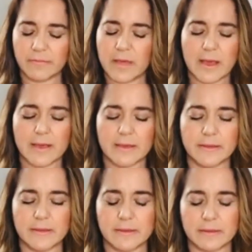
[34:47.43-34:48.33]

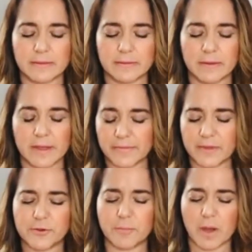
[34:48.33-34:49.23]
like I
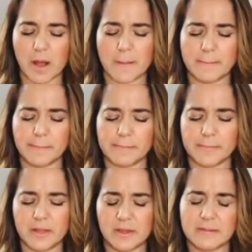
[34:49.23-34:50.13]
think your mom.
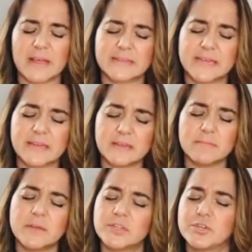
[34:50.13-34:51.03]
Like take an
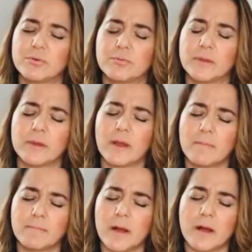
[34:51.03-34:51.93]
inventory
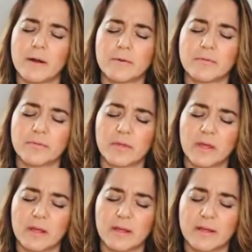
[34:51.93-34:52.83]
about
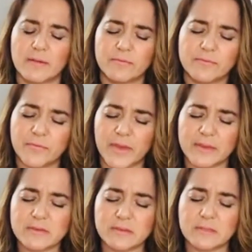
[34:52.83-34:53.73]

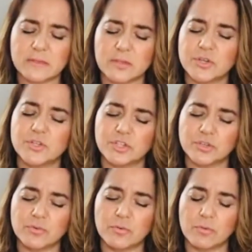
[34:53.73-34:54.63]
things you
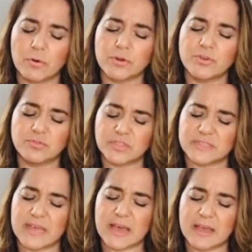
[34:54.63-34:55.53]
do or you
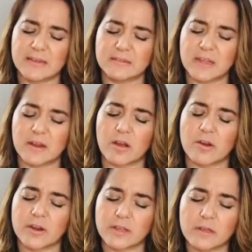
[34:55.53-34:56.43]
said that
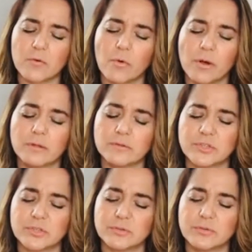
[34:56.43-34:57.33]
are equal
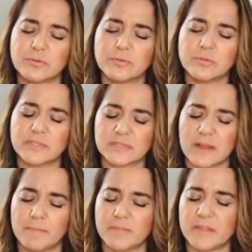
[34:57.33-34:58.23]
to
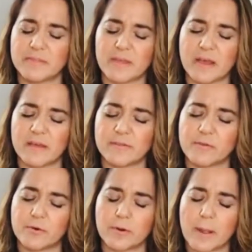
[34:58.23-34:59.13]
something that
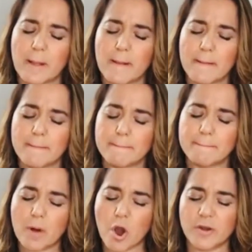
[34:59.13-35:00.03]
your
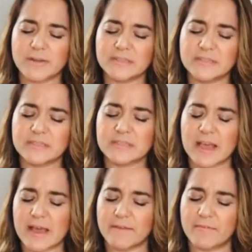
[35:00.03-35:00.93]
parents
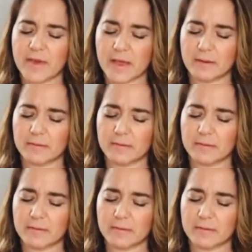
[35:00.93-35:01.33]
have done.